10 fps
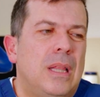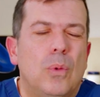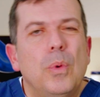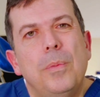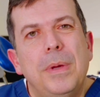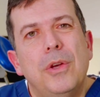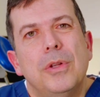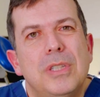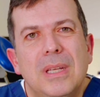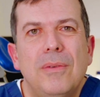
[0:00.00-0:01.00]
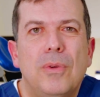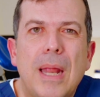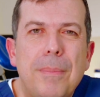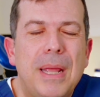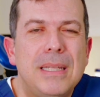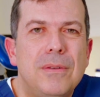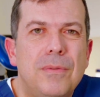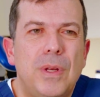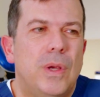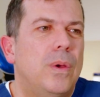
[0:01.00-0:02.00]
I thought it would be good to give you an updated
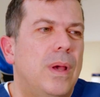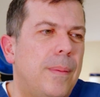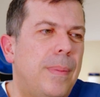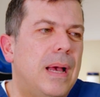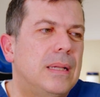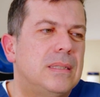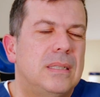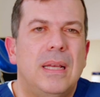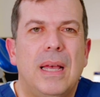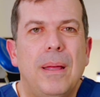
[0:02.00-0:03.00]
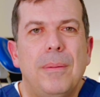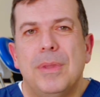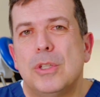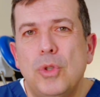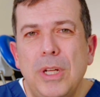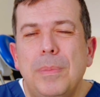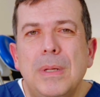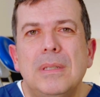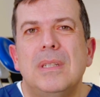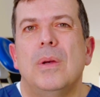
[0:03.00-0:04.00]
video about this
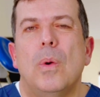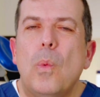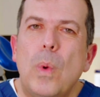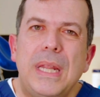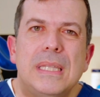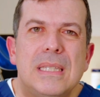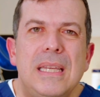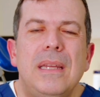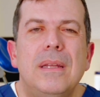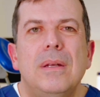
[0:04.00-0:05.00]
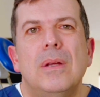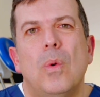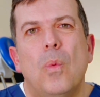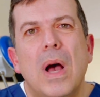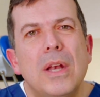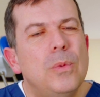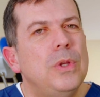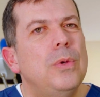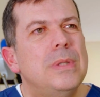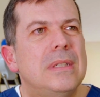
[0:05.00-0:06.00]
treatment, when it's needed, why do we
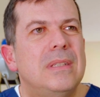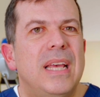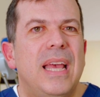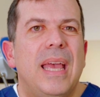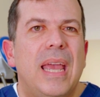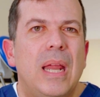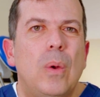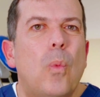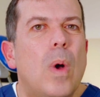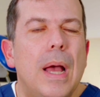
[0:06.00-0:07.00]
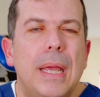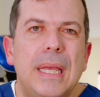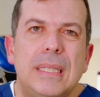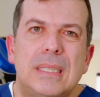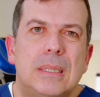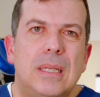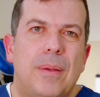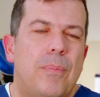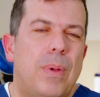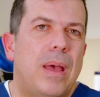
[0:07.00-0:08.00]
use it, and why it
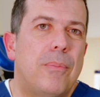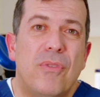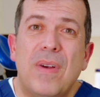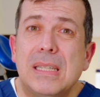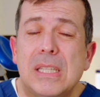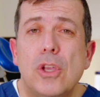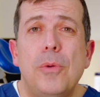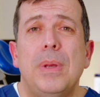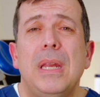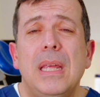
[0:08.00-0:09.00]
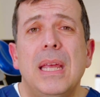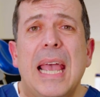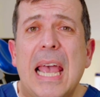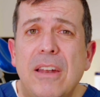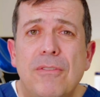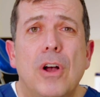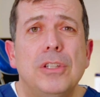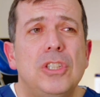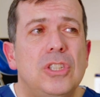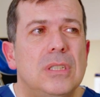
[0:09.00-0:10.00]
provides so many
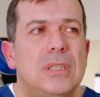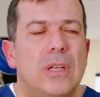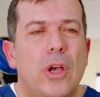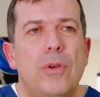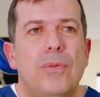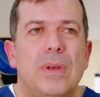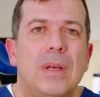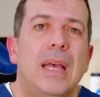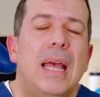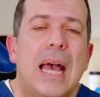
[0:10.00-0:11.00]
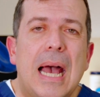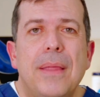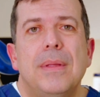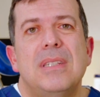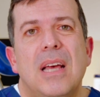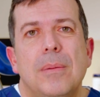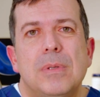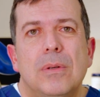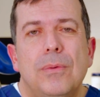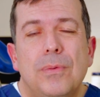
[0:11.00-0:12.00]
advantages over other
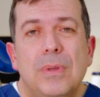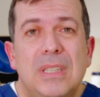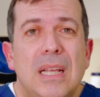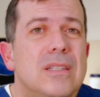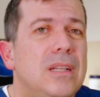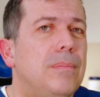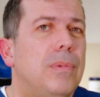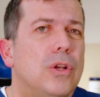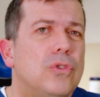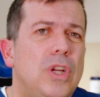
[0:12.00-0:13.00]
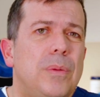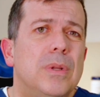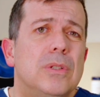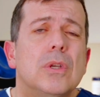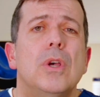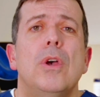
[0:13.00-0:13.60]
types of dental implant treatment.